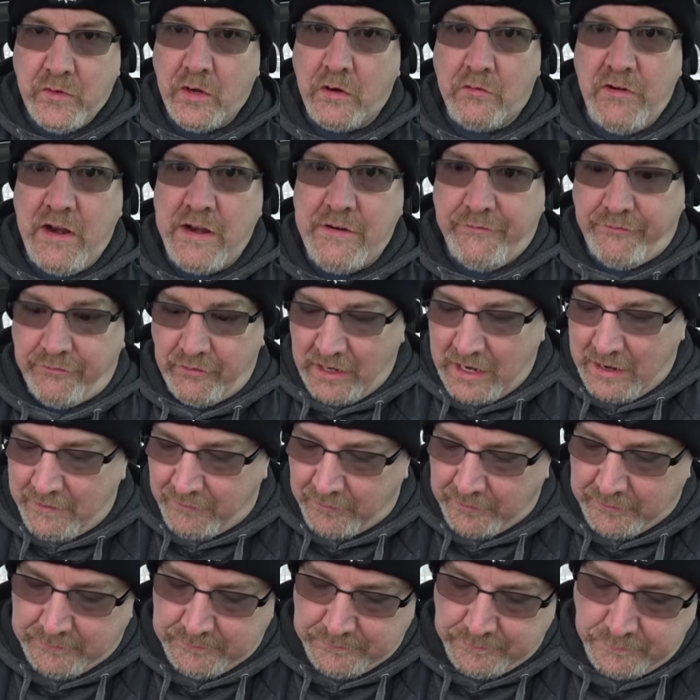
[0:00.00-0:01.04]
Great
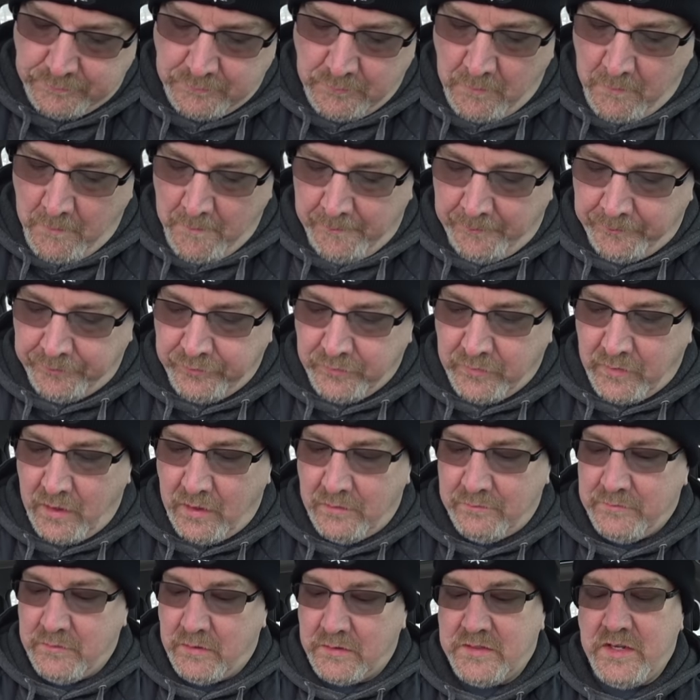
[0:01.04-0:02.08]
flavor.
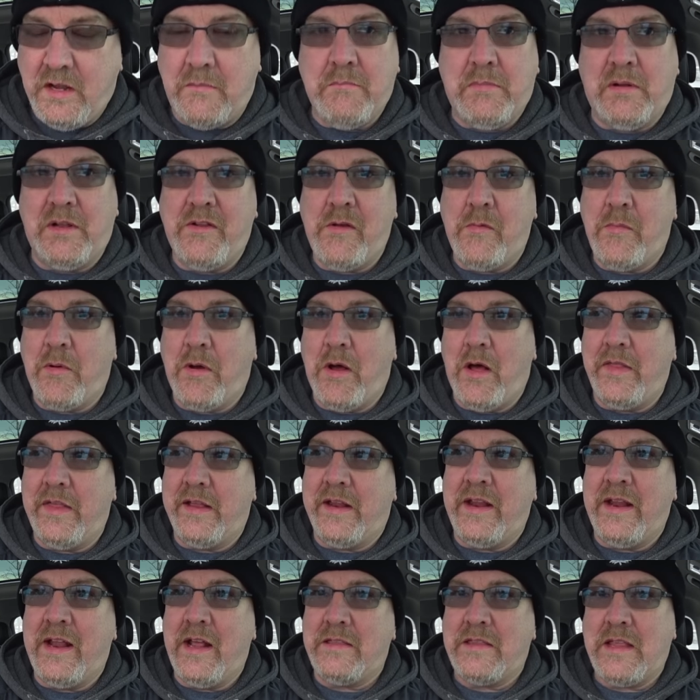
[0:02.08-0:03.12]
It's unbelievable how they
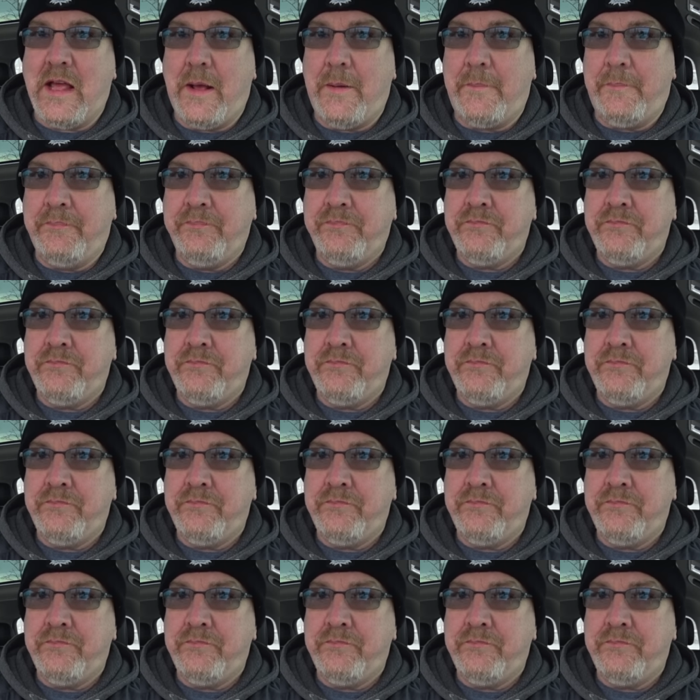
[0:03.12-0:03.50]
can get that